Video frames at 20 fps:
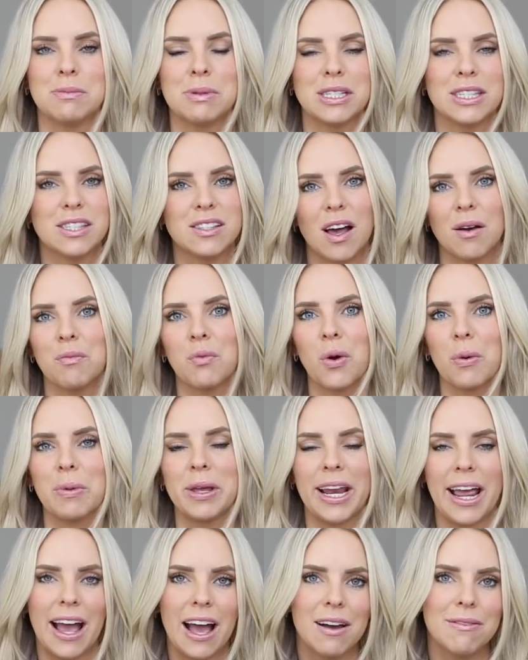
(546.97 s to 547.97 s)
but some women
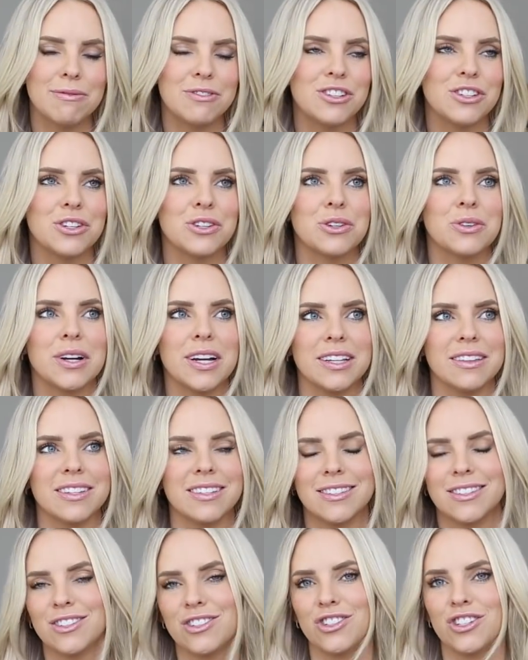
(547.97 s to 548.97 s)
have to, and
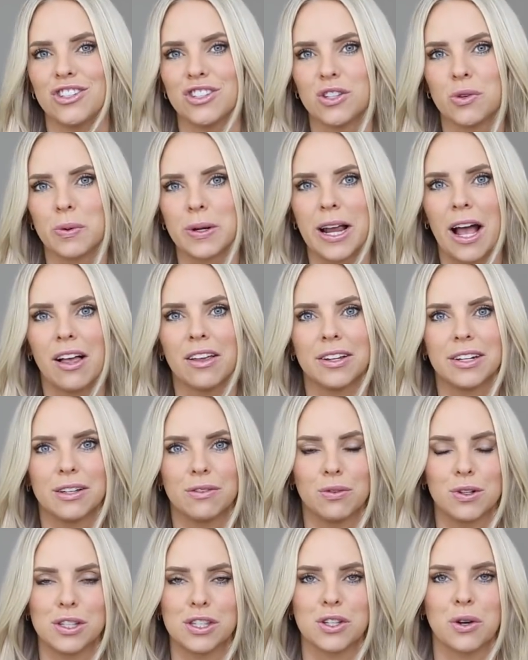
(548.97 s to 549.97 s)
this is just the reality
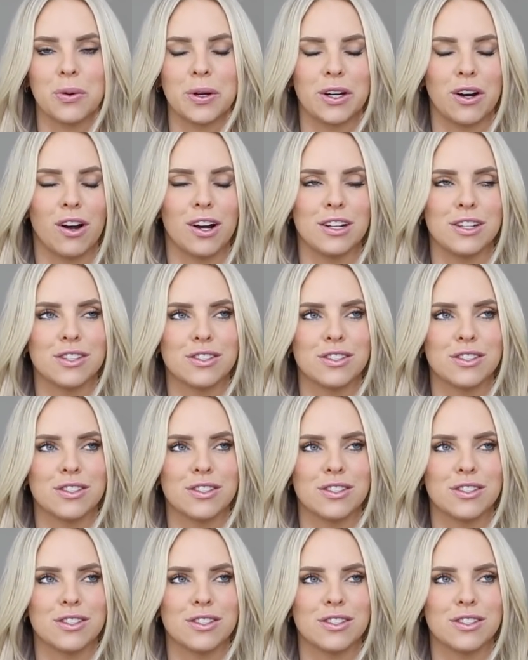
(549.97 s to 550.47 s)
of what's going on.